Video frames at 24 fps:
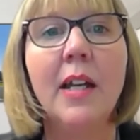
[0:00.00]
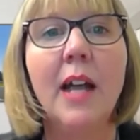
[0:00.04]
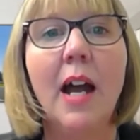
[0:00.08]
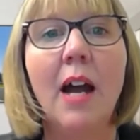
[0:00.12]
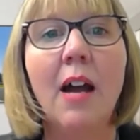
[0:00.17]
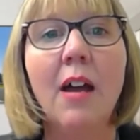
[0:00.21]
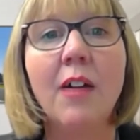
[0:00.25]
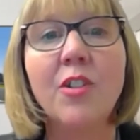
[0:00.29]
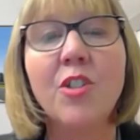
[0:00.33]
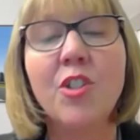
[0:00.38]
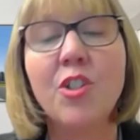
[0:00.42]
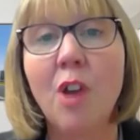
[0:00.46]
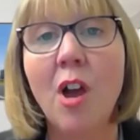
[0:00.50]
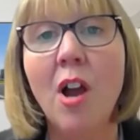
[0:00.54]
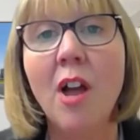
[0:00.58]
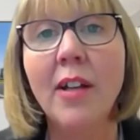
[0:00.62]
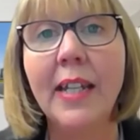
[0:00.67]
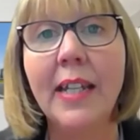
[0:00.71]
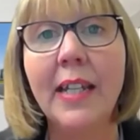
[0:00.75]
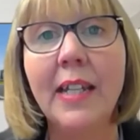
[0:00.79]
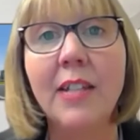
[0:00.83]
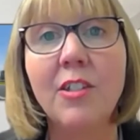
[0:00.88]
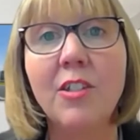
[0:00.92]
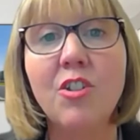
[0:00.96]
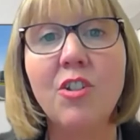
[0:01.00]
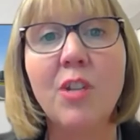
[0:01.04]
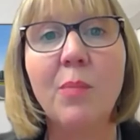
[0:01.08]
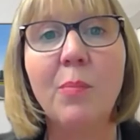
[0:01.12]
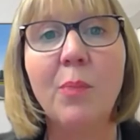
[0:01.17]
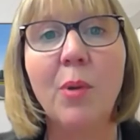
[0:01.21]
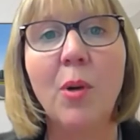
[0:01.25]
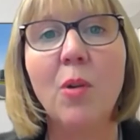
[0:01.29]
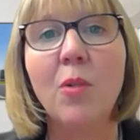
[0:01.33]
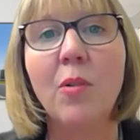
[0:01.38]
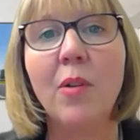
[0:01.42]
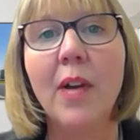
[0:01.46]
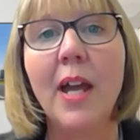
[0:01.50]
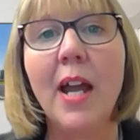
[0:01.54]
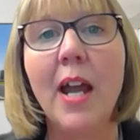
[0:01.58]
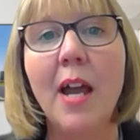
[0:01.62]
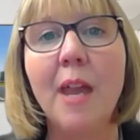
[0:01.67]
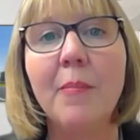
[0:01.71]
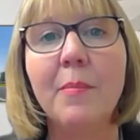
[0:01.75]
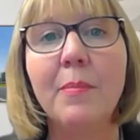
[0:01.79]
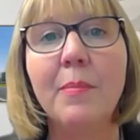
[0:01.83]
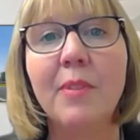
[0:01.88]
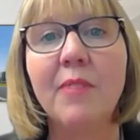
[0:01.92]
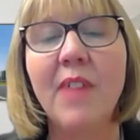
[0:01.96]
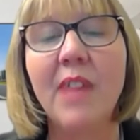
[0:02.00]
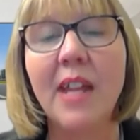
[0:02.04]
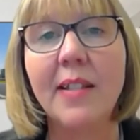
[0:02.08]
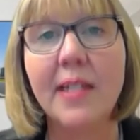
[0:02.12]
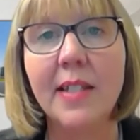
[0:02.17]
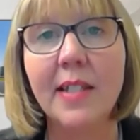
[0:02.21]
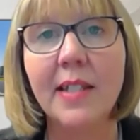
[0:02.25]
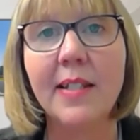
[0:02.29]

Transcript: A strong ESG program provides